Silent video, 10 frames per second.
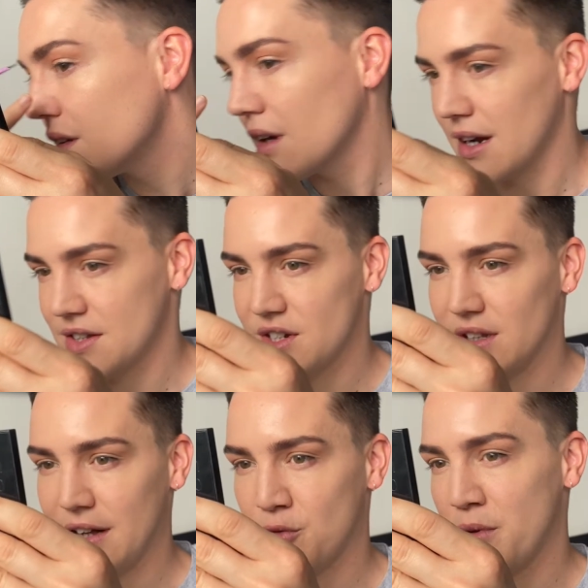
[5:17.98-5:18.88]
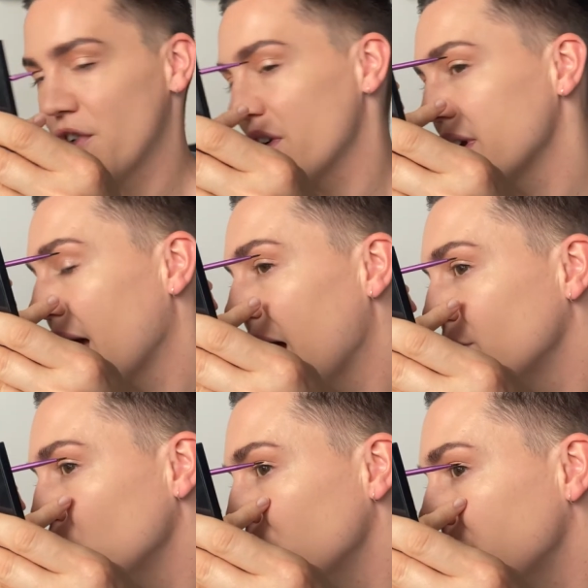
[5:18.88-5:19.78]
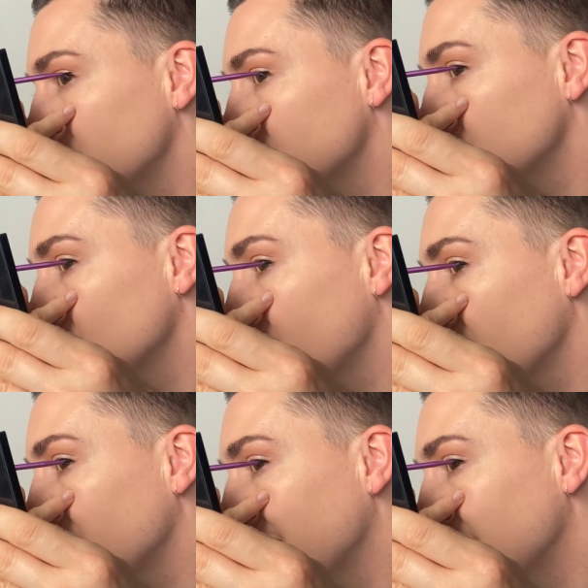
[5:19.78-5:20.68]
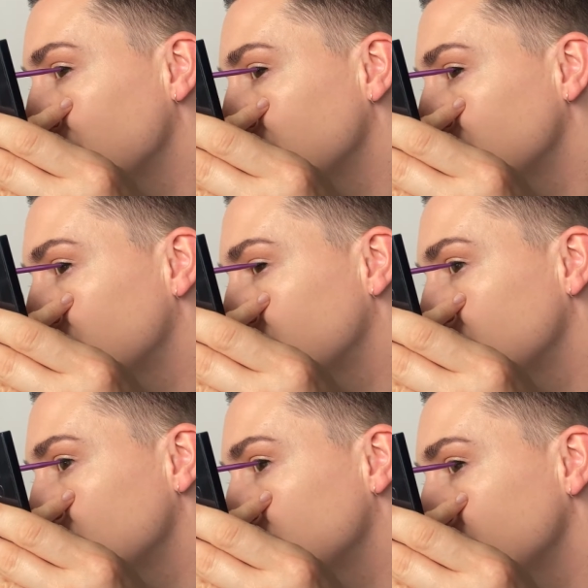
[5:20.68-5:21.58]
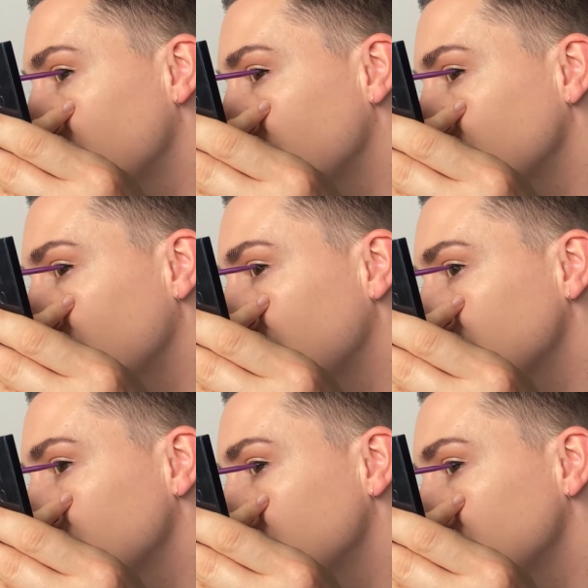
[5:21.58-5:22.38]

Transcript: I still have to be very careful because although I am tilting my head back,